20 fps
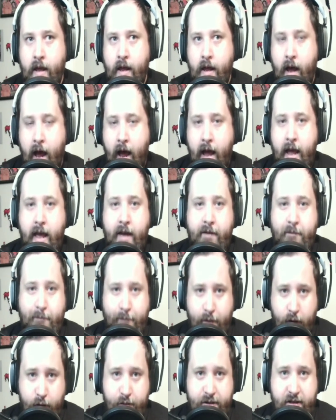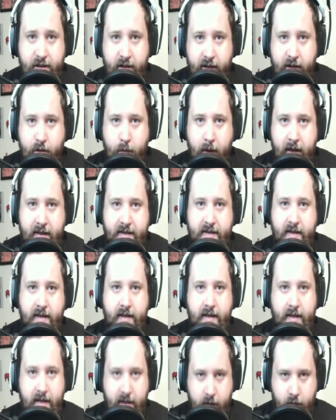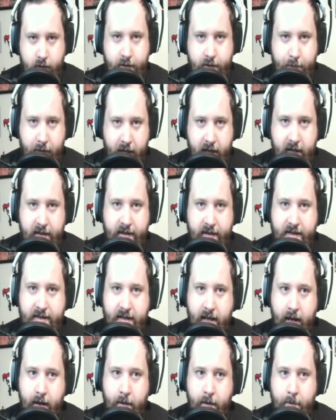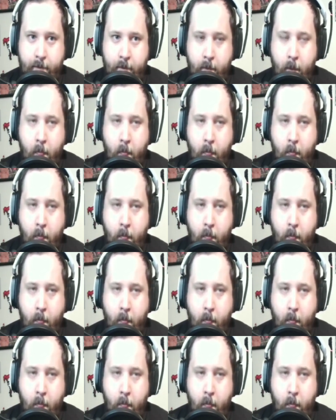I have personally wasted years playing this game,